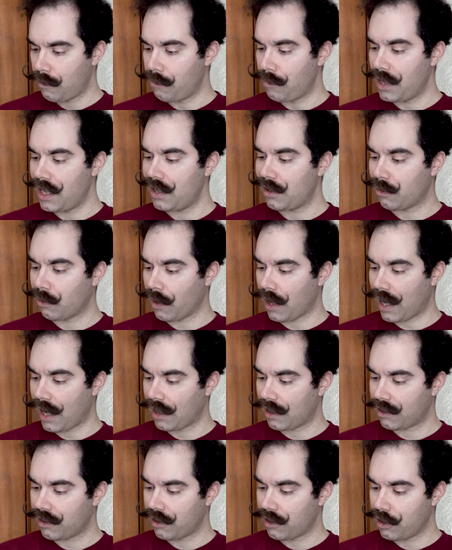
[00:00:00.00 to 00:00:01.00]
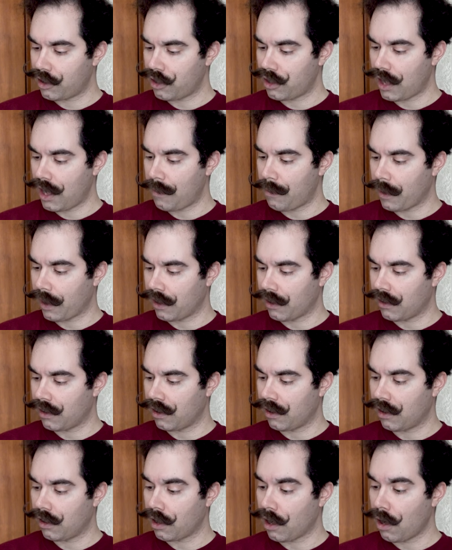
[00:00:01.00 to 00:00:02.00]
beeswax, shea
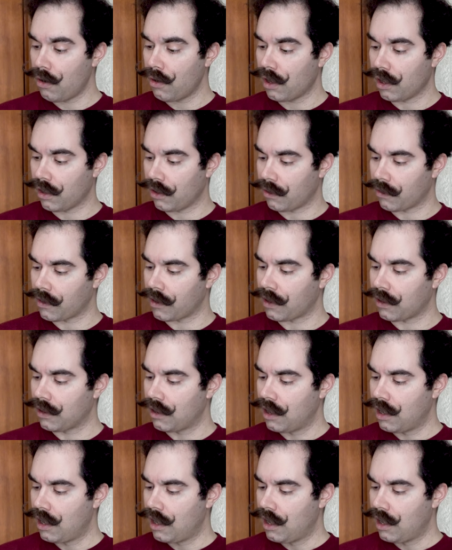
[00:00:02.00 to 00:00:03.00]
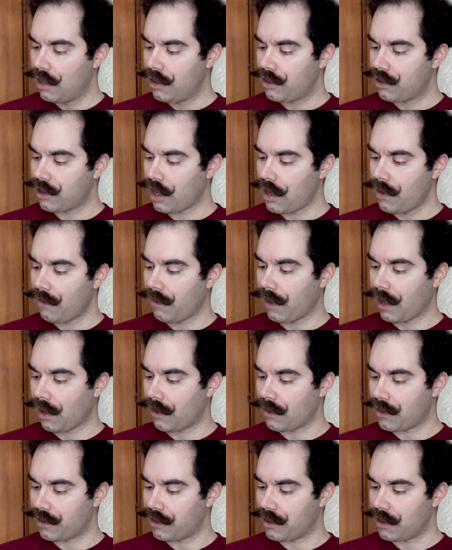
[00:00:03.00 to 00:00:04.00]
butter, coconut oil,
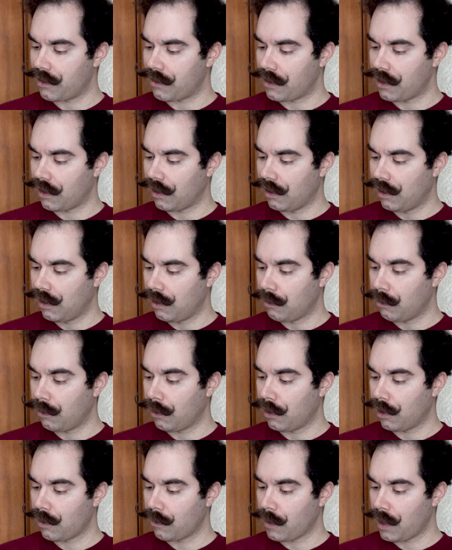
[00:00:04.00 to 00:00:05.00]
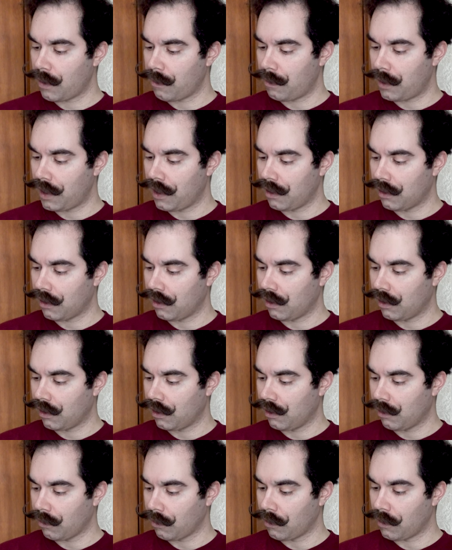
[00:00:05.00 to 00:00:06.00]
sunflower seed oil, bergamot peel
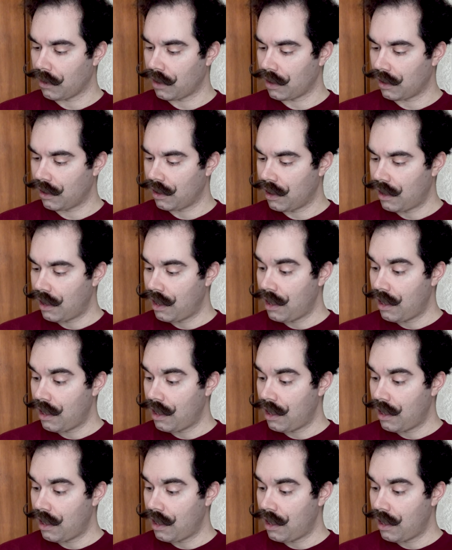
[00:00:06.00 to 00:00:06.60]
oil,